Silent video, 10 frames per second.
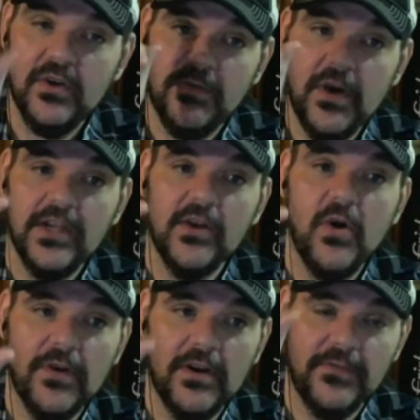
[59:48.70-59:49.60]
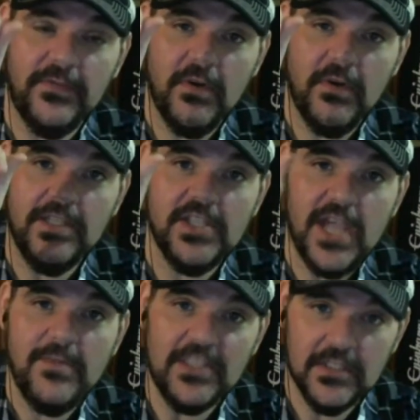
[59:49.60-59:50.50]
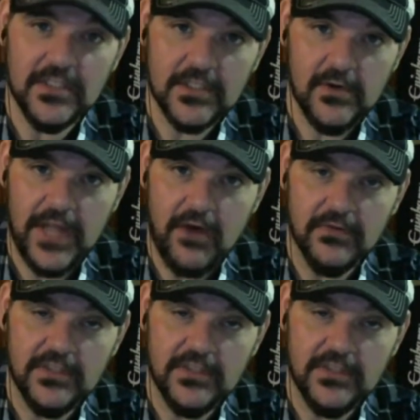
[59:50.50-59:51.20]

fucking go for a fine Jameson's too now.